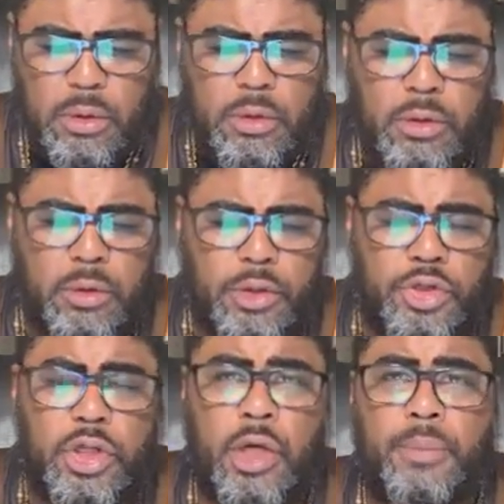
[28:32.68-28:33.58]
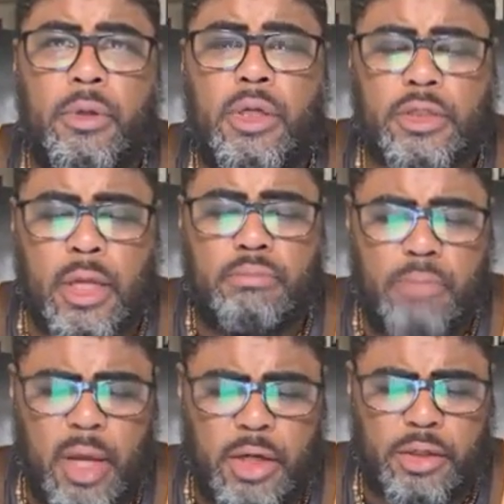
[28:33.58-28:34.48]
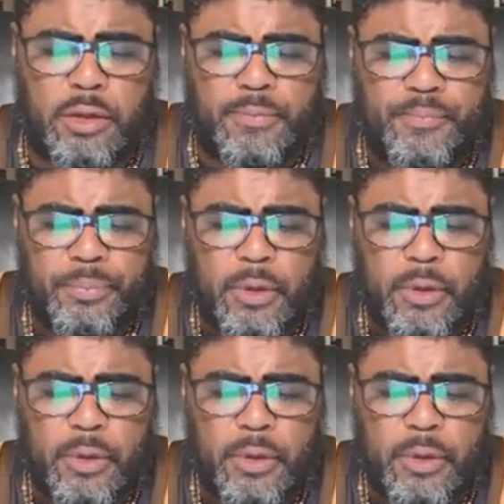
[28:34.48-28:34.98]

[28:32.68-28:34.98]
So the chip is a major